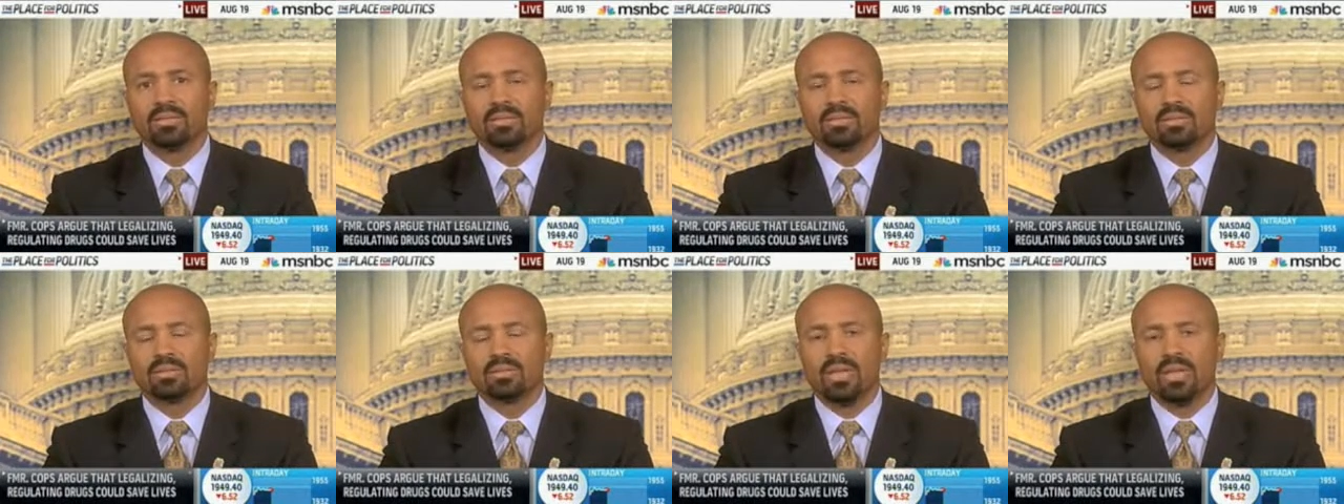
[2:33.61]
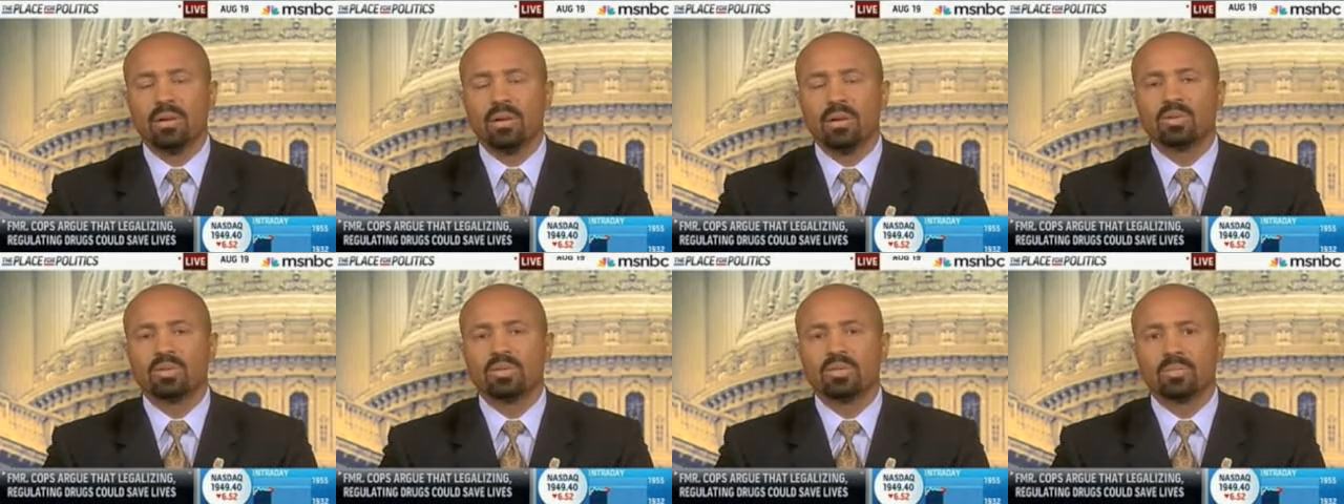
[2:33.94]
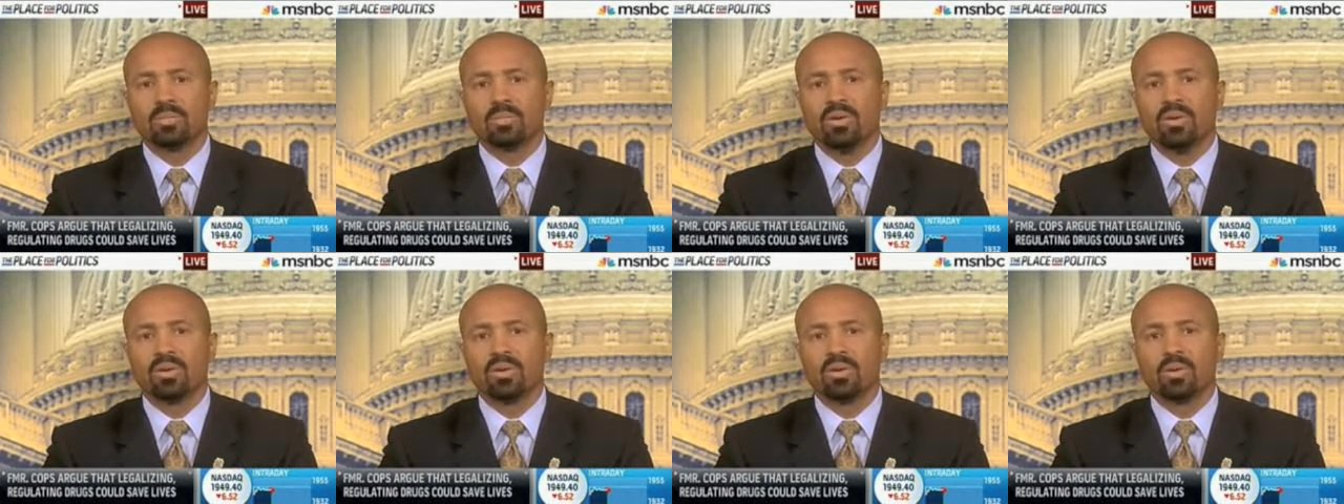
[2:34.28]
So that was a
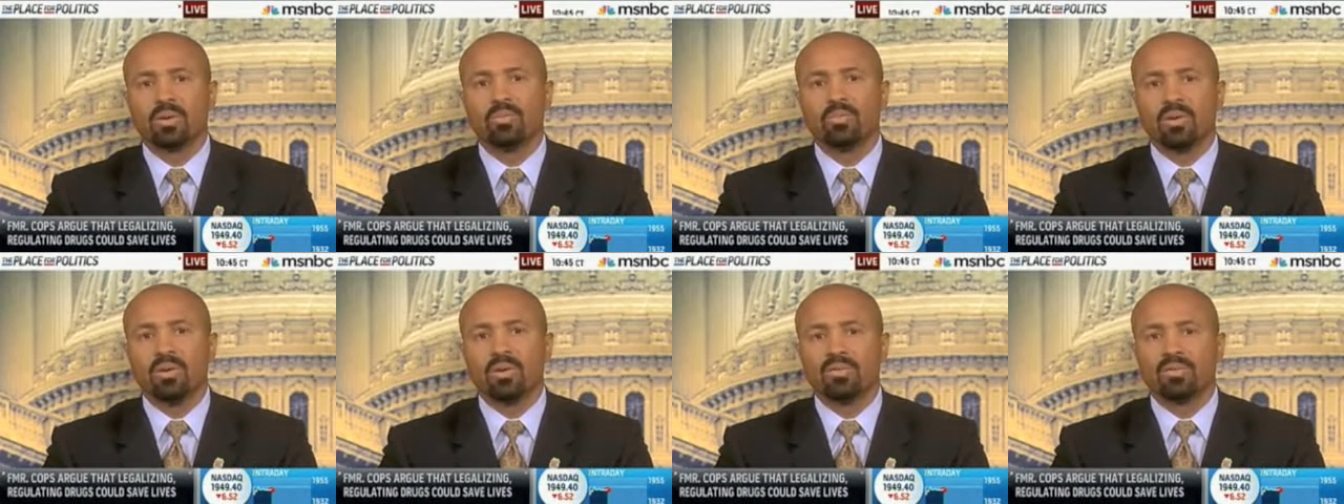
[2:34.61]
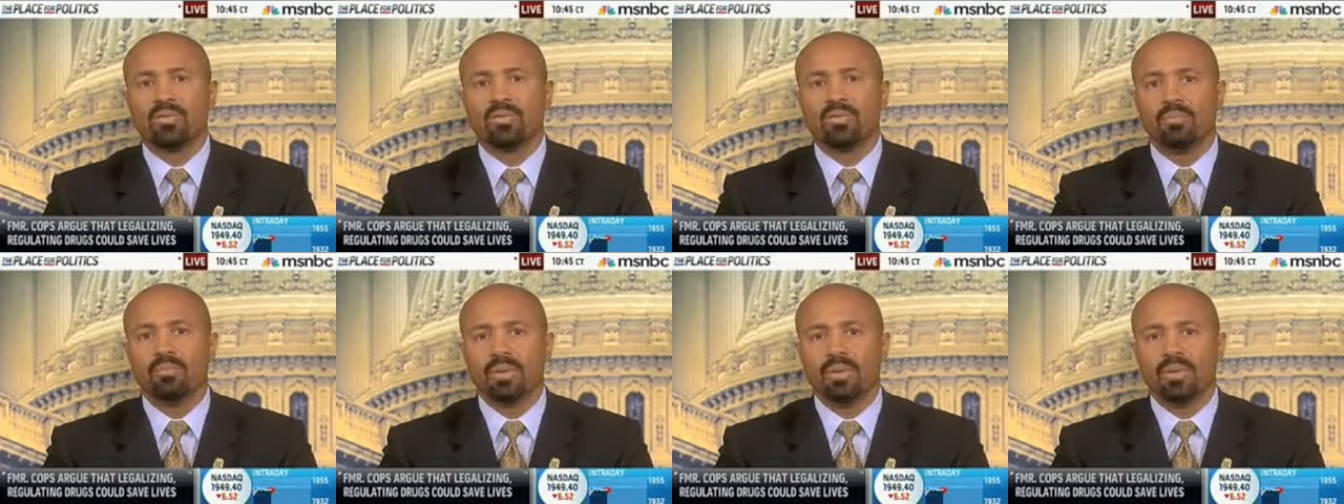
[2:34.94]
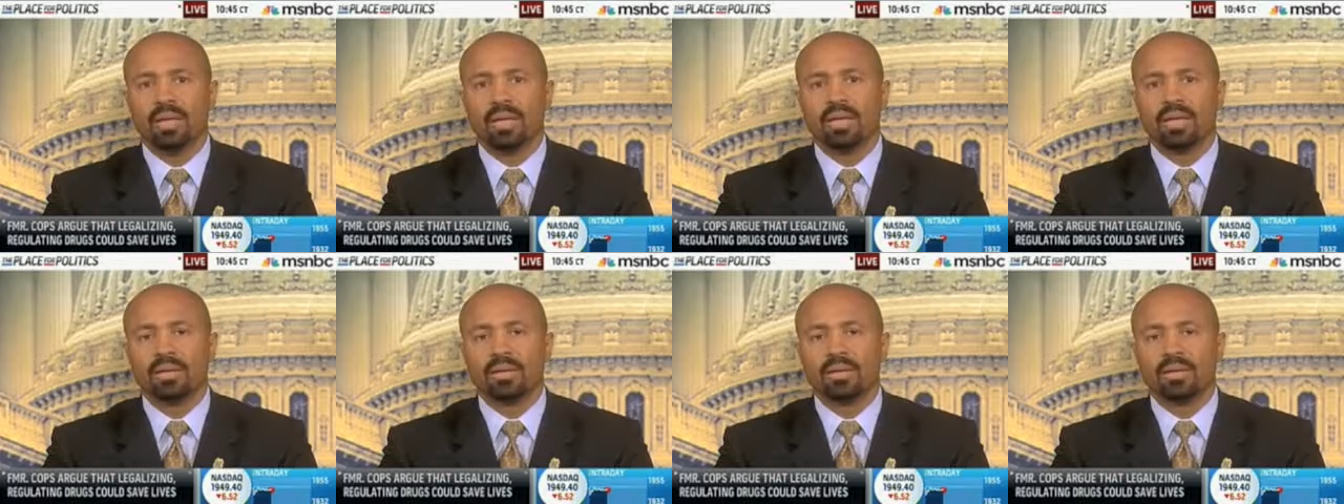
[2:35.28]
pivotal point for me.